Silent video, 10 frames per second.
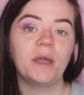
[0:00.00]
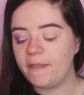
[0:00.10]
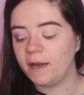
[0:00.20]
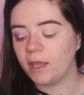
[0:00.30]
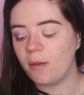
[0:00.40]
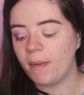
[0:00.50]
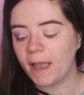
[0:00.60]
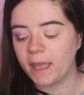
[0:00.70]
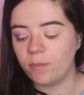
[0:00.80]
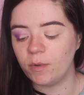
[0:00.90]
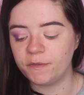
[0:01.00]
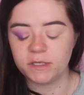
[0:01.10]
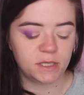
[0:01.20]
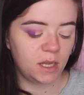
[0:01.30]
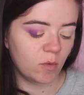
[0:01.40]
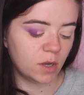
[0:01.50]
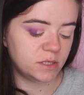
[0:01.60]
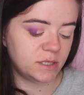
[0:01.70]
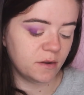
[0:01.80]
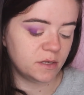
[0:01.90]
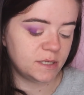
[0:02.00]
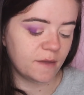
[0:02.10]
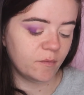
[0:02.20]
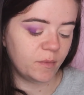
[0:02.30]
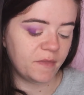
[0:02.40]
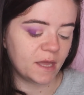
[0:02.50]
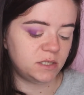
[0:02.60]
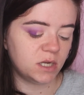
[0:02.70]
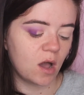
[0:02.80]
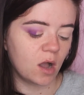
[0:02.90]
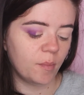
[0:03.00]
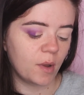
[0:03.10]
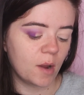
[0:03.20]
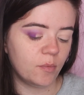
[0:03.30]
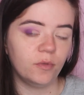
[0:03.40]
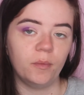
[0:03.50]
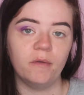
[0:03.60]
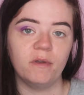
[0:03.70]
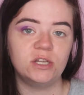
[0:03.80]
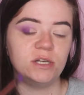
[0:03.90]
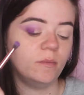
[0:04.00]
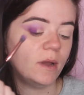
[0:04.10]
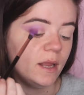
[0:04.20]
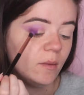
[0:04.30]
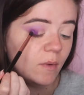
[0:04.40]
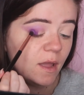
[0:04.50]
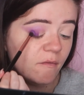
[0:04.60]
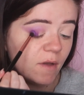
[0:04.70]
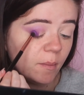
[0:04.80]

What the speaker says: And then going back in with the C107 with that dark purple that we originally went in with,